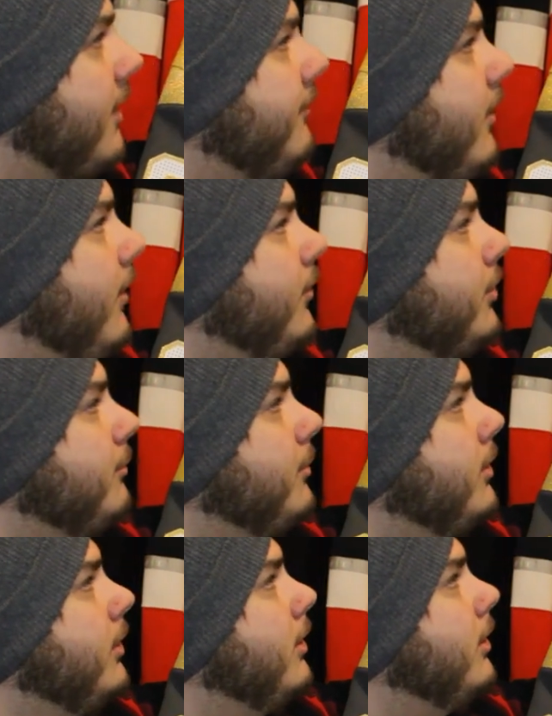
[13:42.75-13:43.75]
I followed him
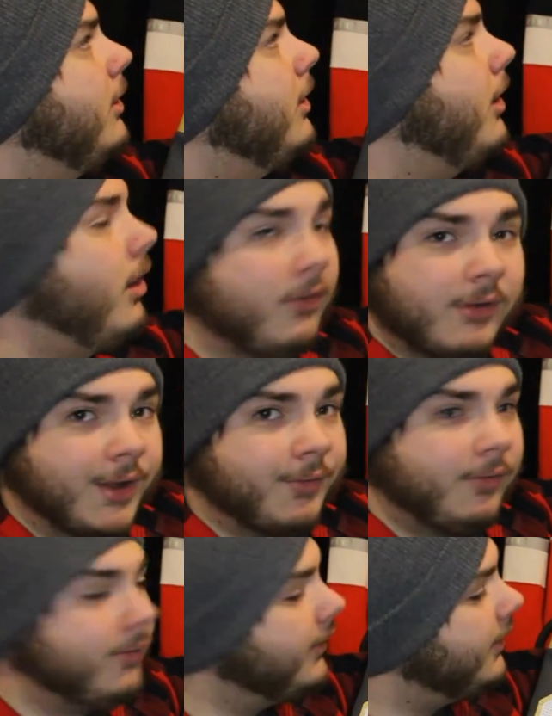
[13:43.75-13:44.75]
all around
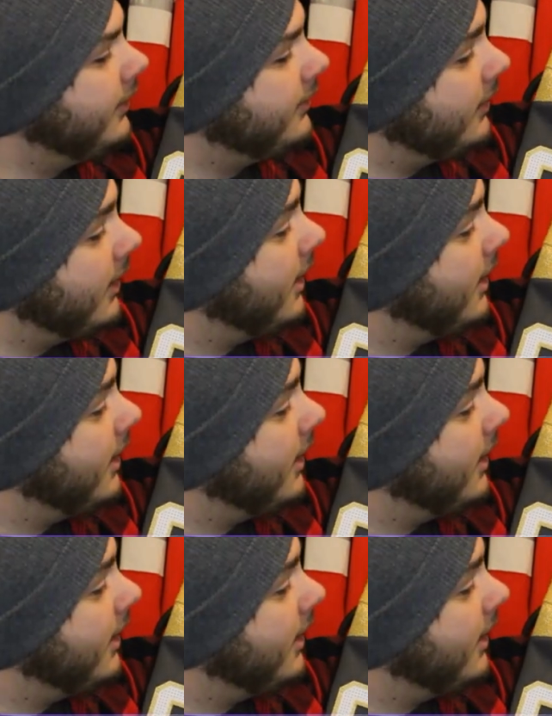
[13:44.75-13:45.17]
the league